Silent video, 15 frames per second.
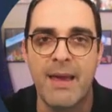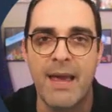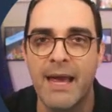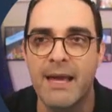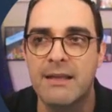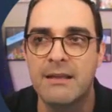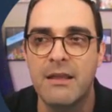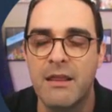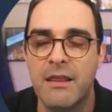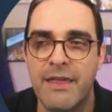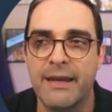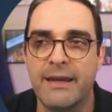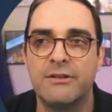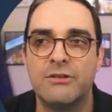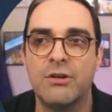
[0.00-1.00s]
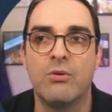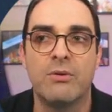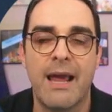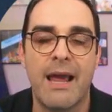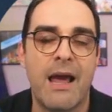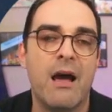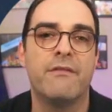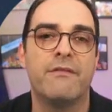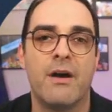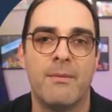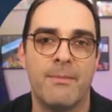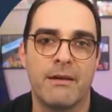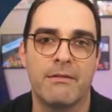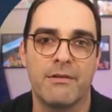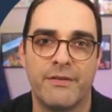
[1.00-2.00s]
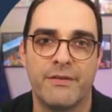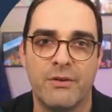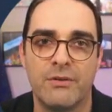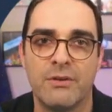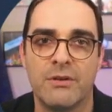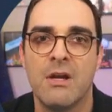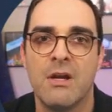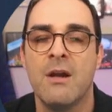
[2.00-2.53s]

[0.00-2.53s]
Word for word: and they don't have a microphone.